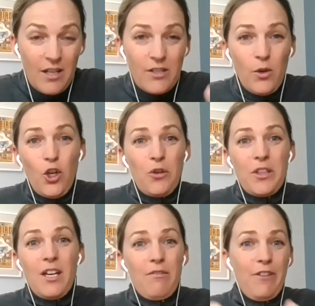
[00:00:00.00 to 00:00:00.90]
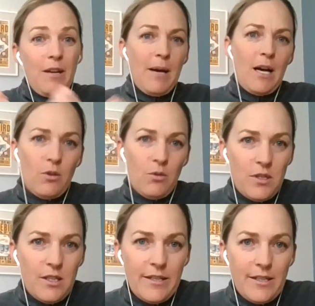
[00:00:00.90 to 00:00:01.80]
So I don't think
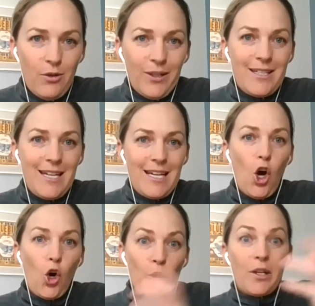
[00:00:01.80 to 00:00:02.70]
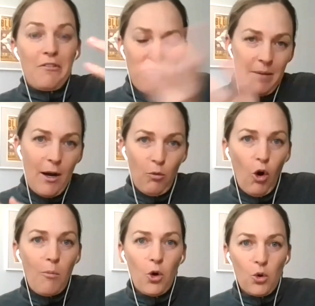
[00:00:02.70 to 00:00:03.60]
females necessarily need only female
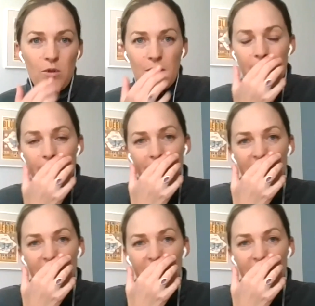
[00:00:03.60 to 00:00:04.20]
role models,